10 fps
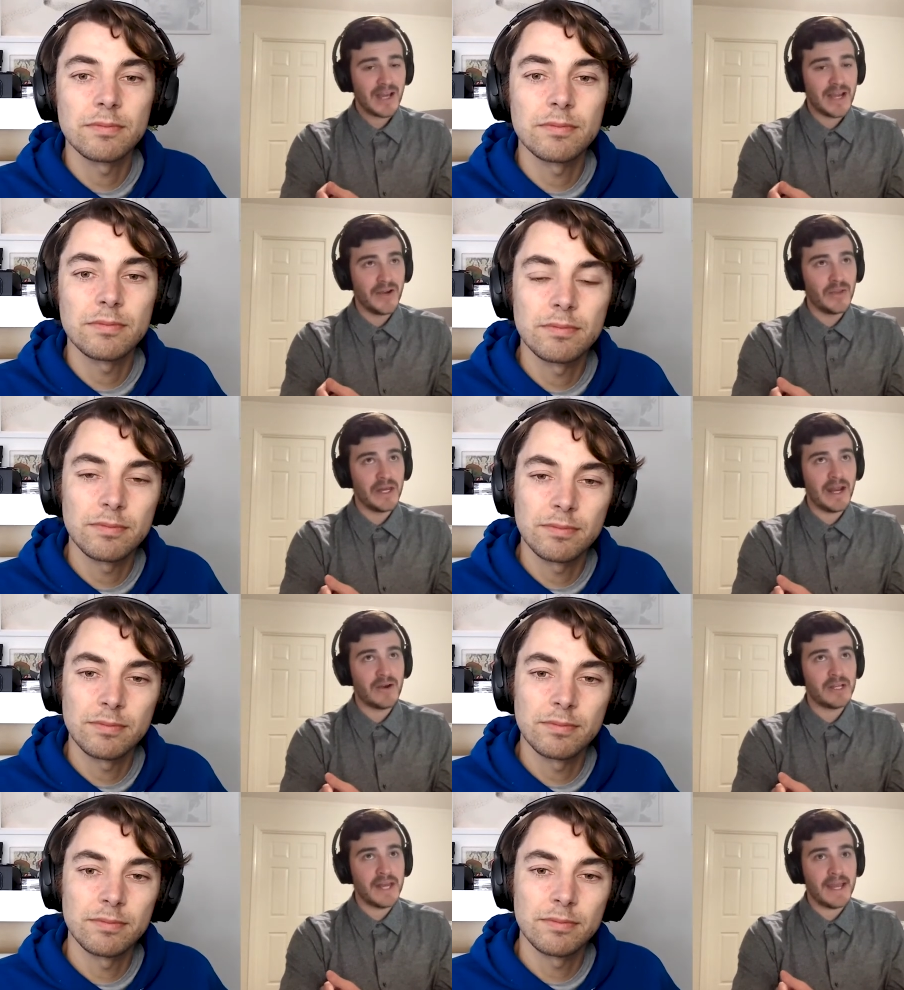Speaker 1: I know that
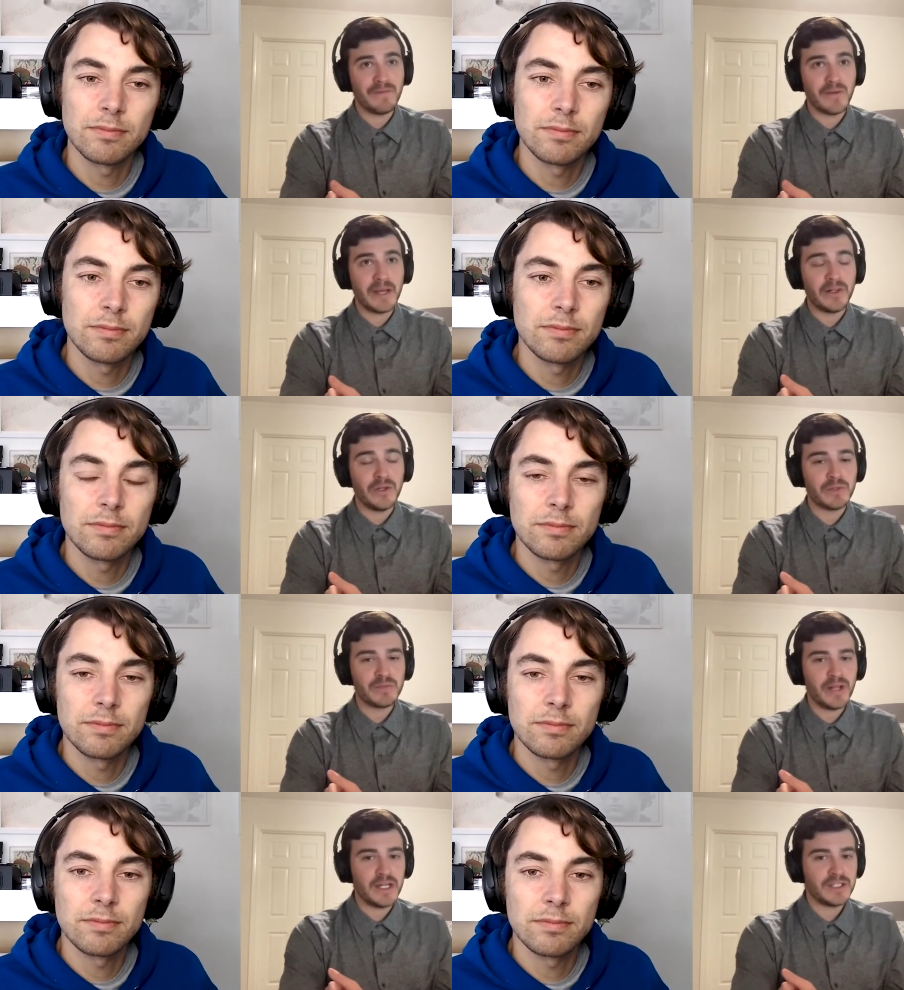Harry Kane from England was
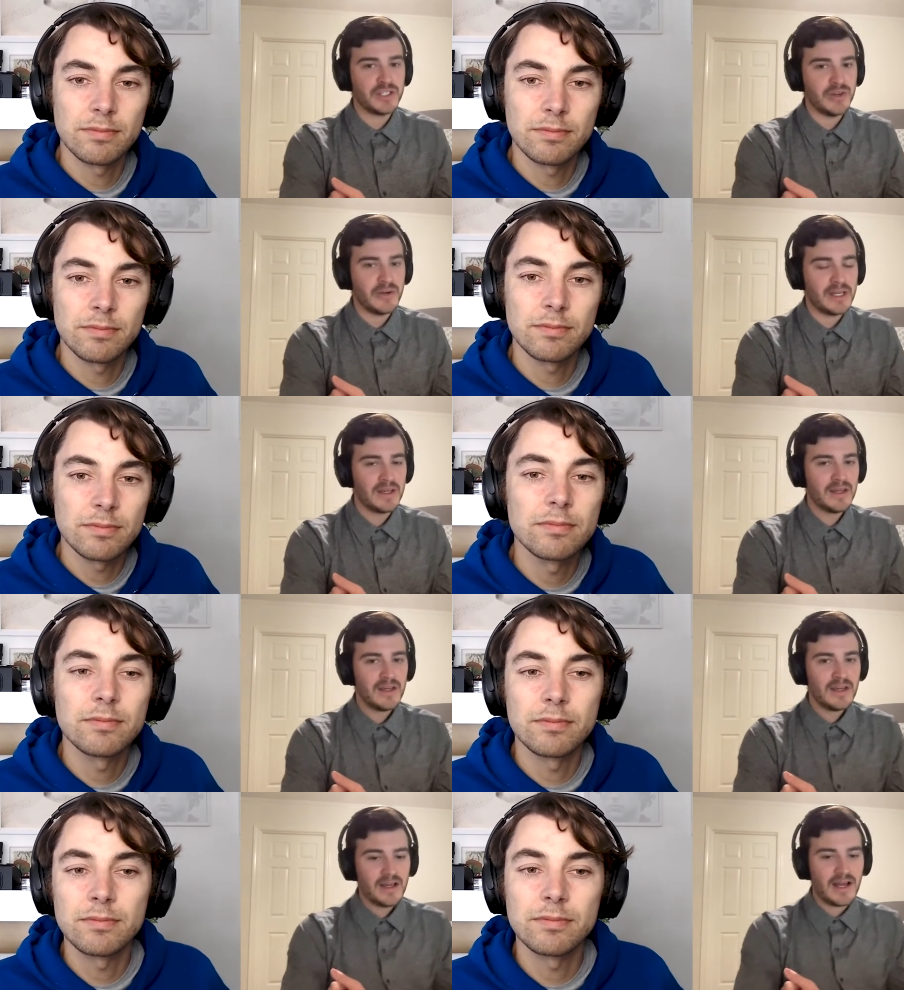planning to do it,
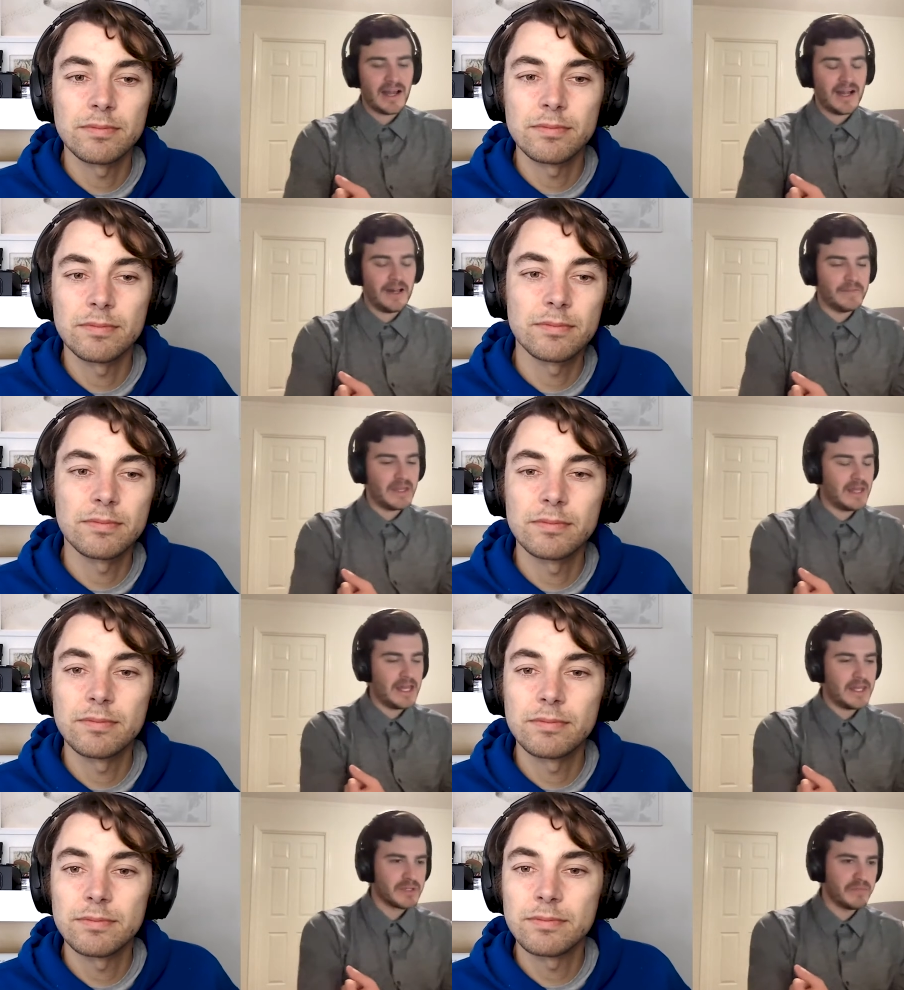um, and,
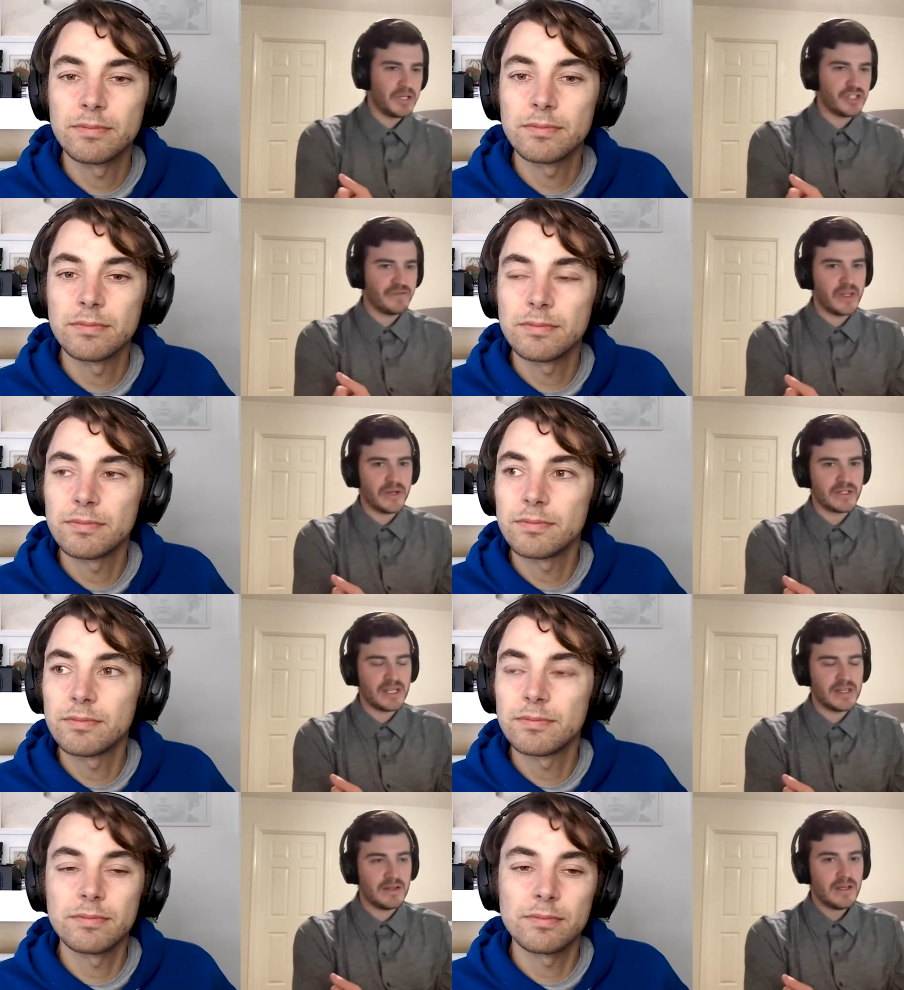and there was a bunch of others,
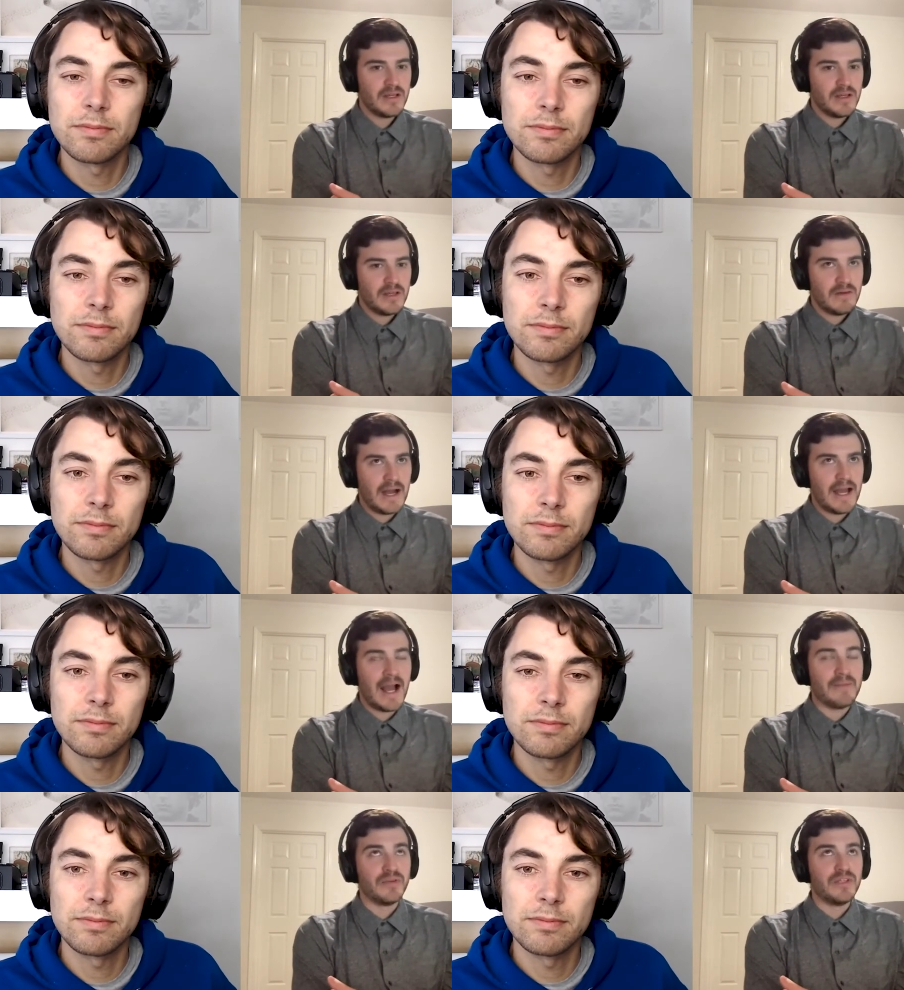and I,
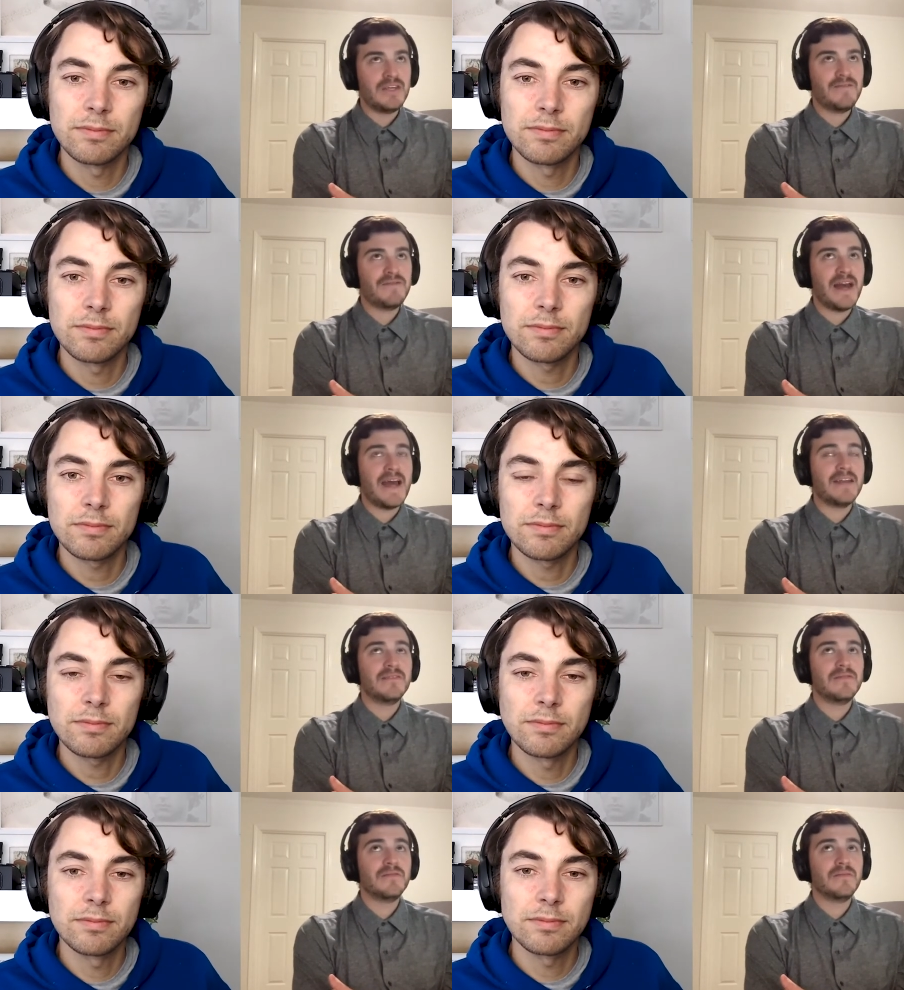I believe that
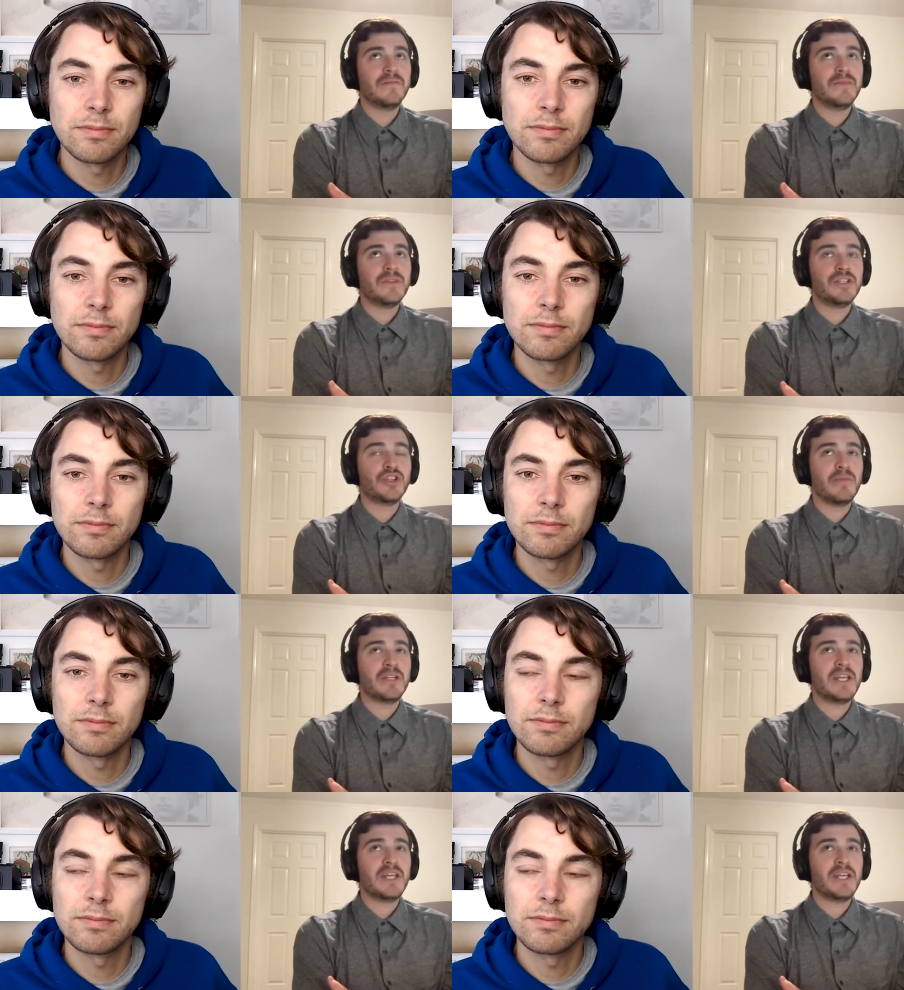the German